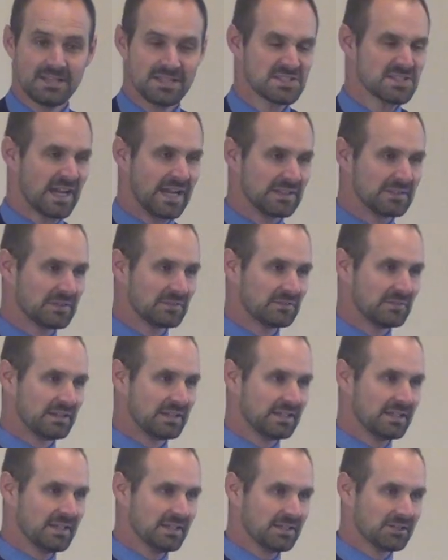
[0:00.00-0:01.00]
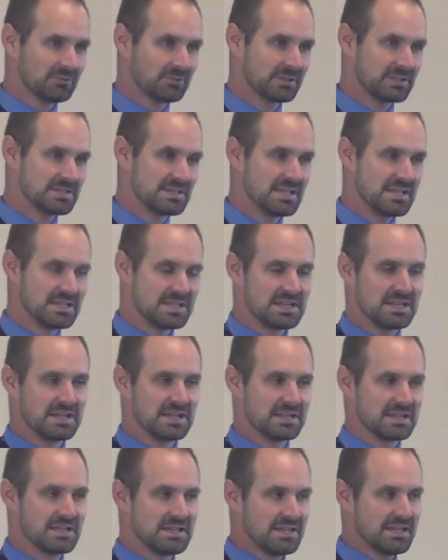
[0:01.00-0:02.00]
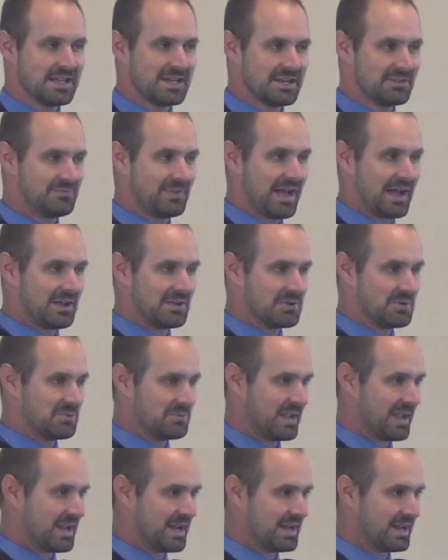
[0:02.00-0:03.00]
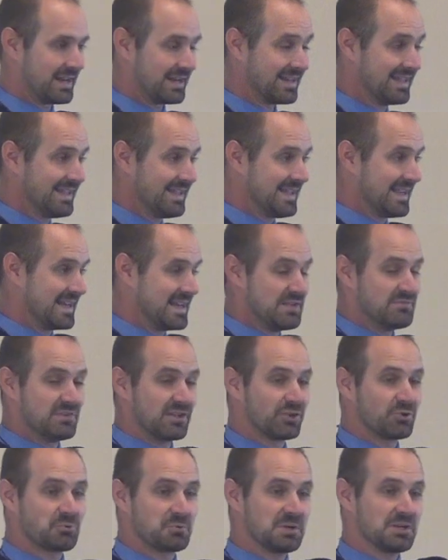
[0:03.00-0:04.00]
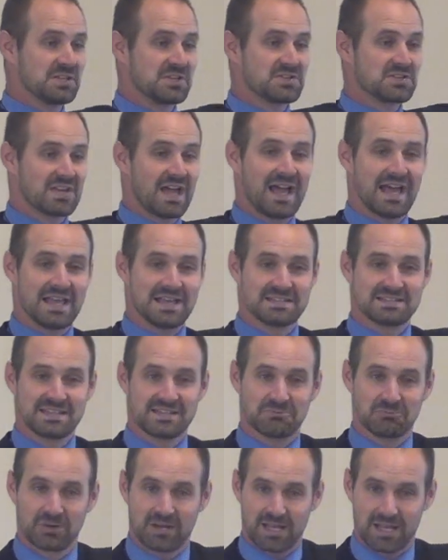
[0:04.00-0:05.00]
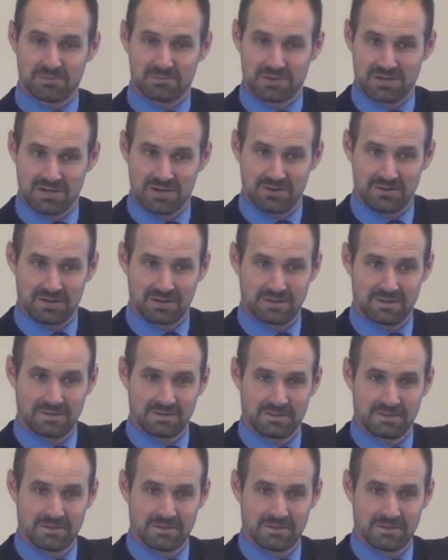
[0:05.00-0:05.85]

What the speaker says: Silently critiquing and evaluating and even criticizing what I'm hearing.